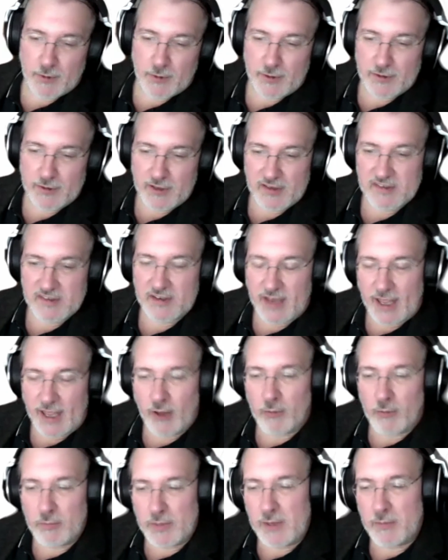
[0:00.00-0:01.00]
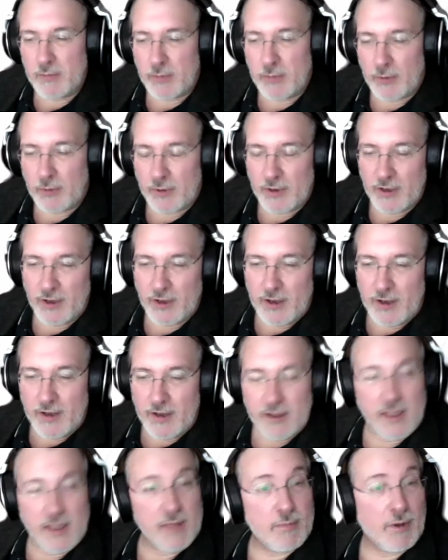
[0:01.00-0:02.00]
It doesn't help people
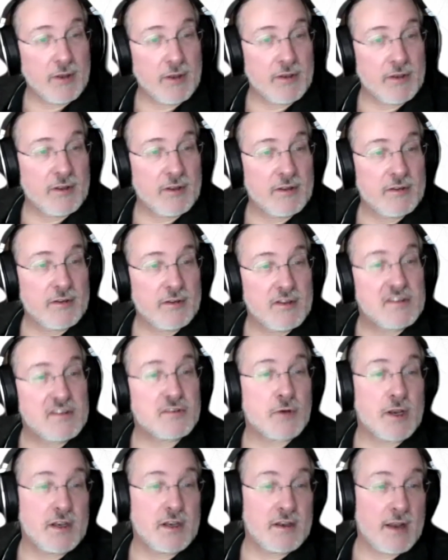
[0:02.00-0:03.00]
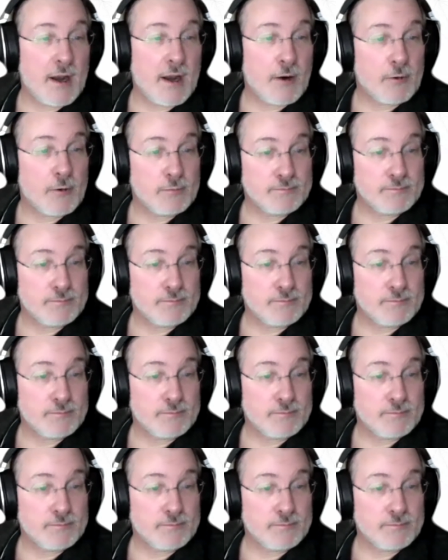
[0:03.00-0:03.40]
keep on the straight and narrow.